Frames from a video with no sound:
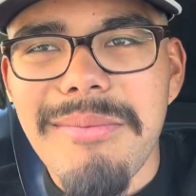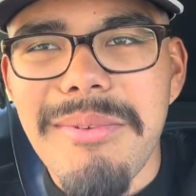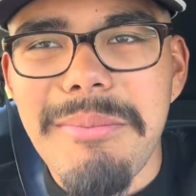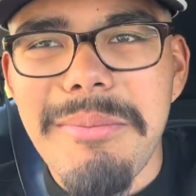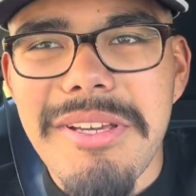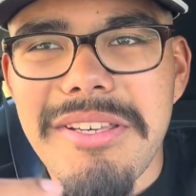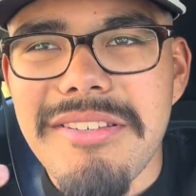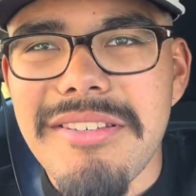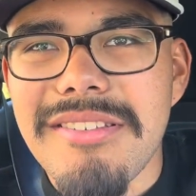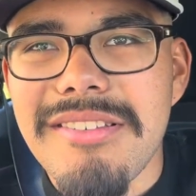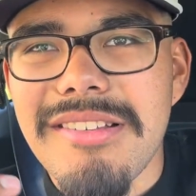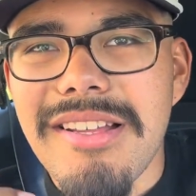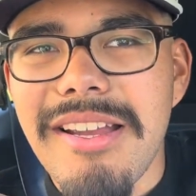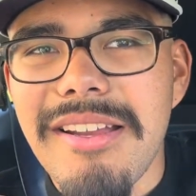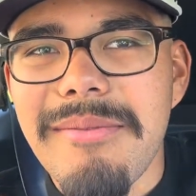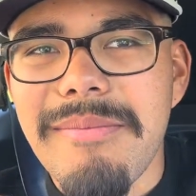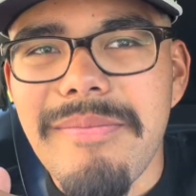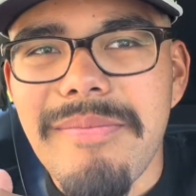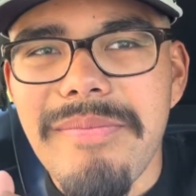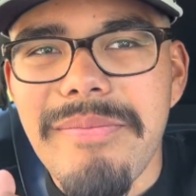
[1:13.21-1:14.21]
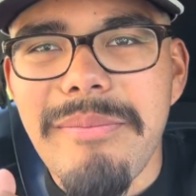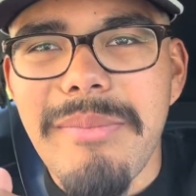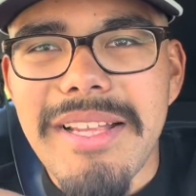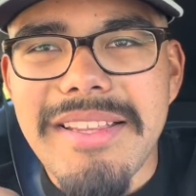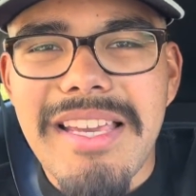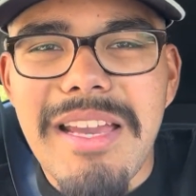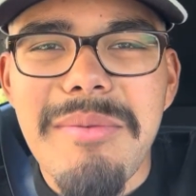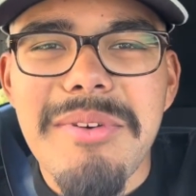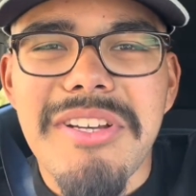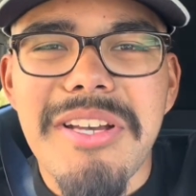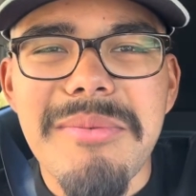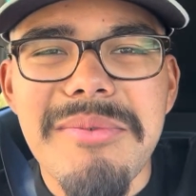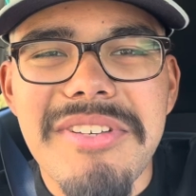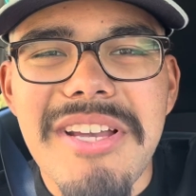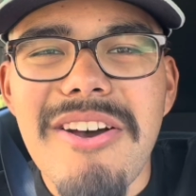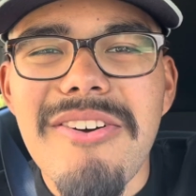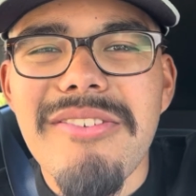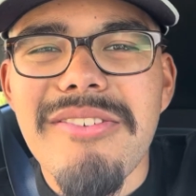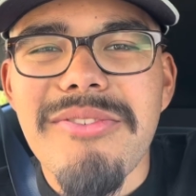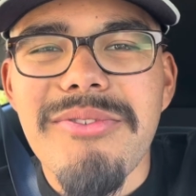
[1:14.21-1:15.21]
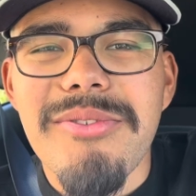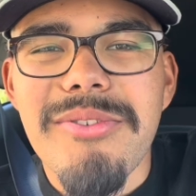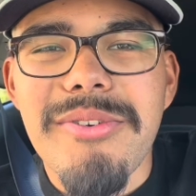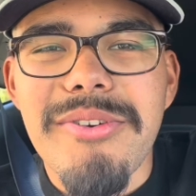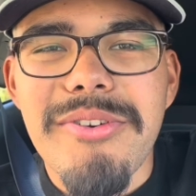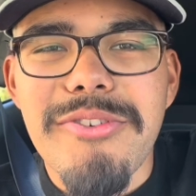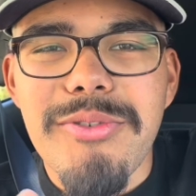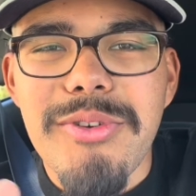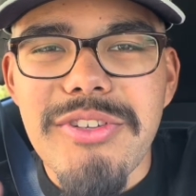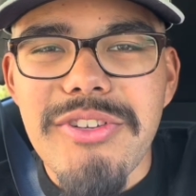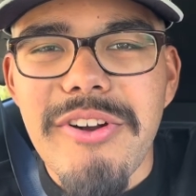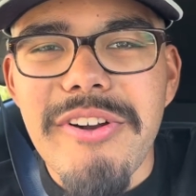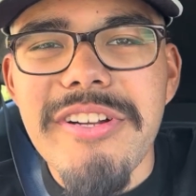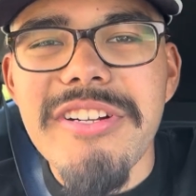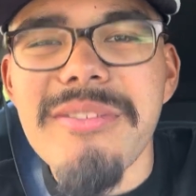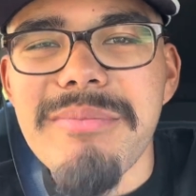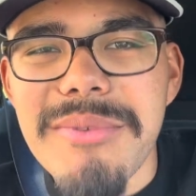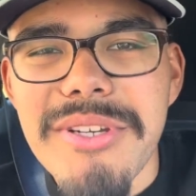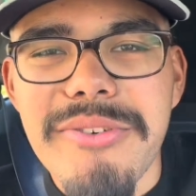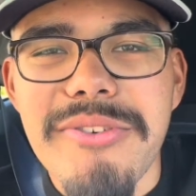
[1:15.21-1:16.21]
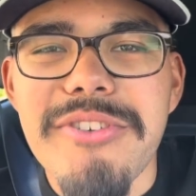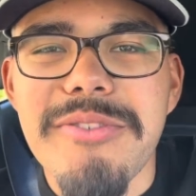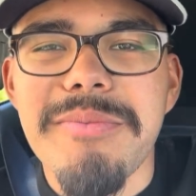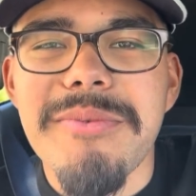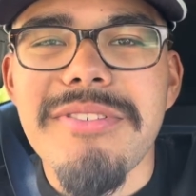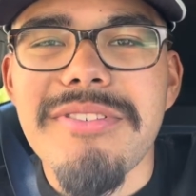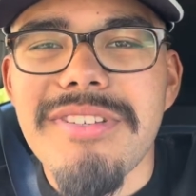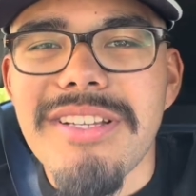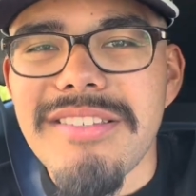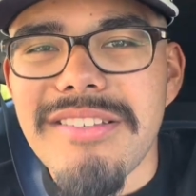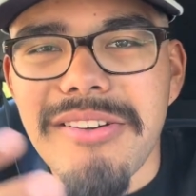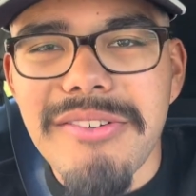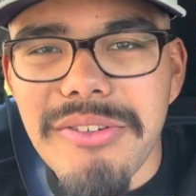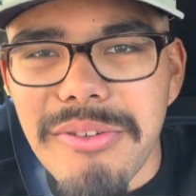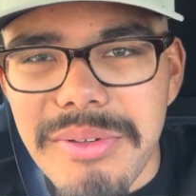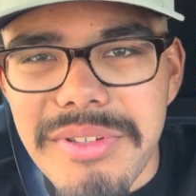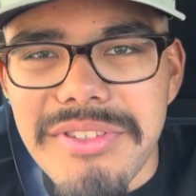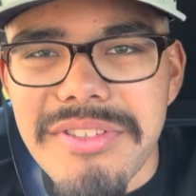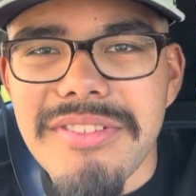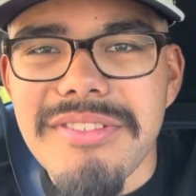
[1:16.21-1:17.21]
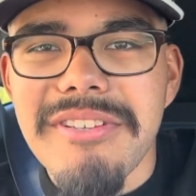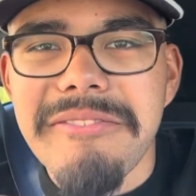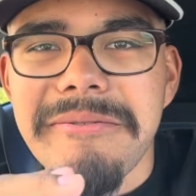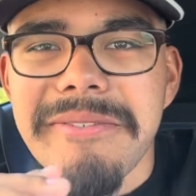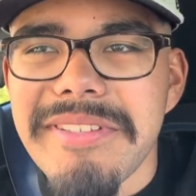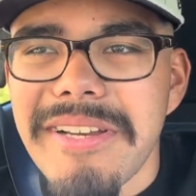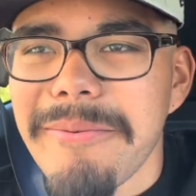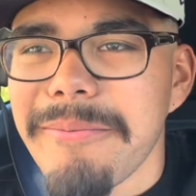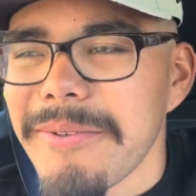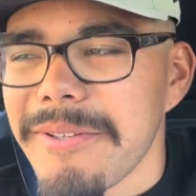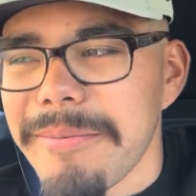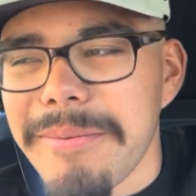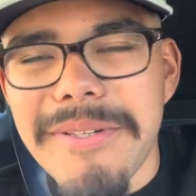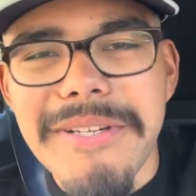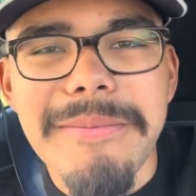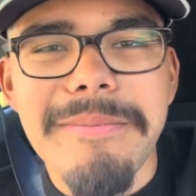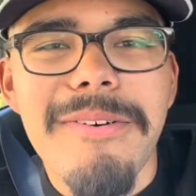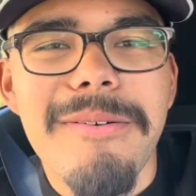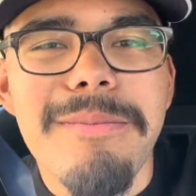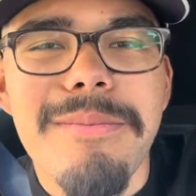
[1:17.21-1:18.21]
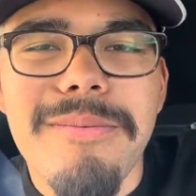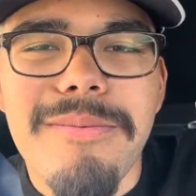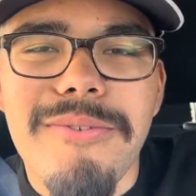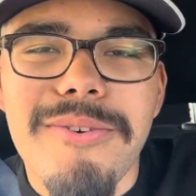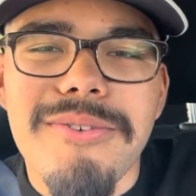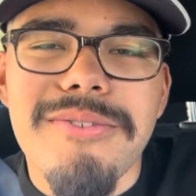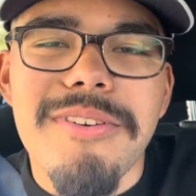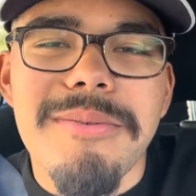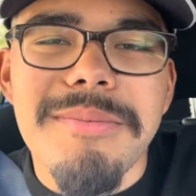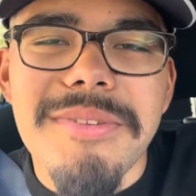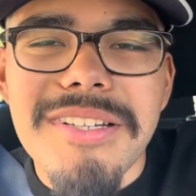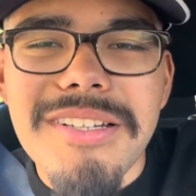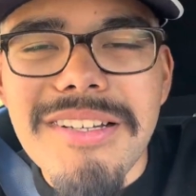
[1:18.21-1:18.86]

makes us like, by the time it comes out, it's already gonna be Christmas. That's how it always is. Every time we pick them up for something.